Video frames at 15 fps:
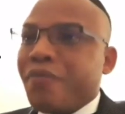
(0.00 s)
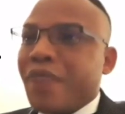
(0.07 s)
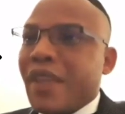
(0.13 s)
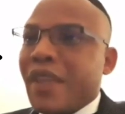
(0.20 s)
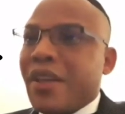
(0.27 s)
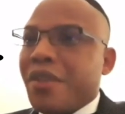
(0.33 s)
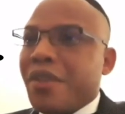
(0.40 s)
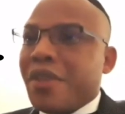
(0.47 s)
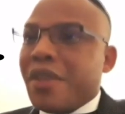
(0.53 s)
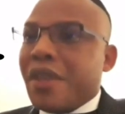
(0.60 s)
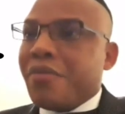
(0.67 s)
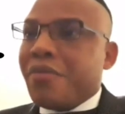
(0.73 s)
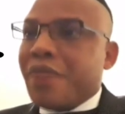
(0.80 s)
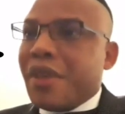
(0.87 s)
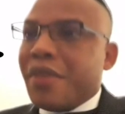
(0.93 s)
you know,
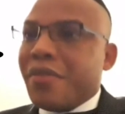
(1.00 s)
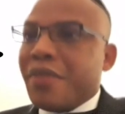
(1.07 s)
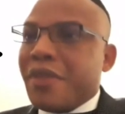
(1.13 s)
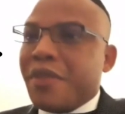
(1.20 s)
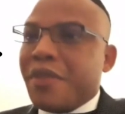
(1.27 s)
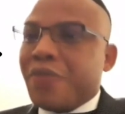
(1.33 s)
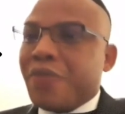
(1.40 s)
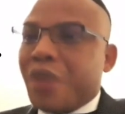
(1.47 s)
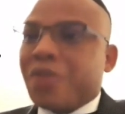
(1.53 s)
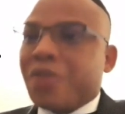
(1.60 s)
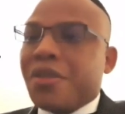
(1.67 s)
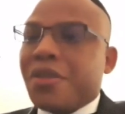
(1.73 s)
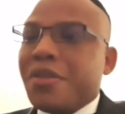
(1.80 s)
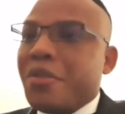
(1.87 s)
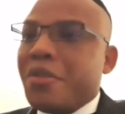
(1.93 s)
um, um, um,
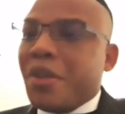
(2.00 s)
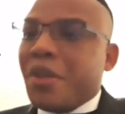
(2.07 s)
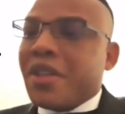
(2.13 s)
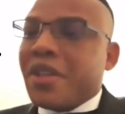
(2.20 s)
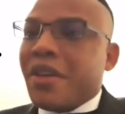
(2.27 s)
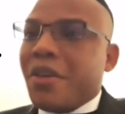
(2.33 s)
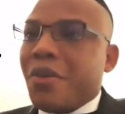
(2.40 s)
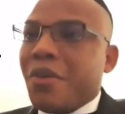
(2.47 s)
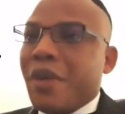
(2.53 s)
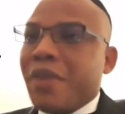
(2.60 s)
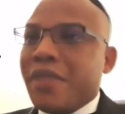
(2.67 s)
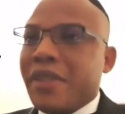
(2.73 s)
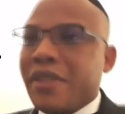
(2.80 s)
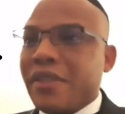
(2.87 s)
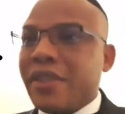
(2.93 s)
doctor because they're not well
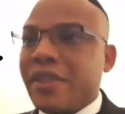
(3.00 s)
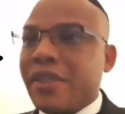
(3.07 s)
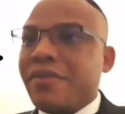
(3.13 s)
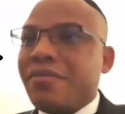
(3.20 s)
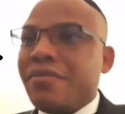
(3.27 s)
maintained.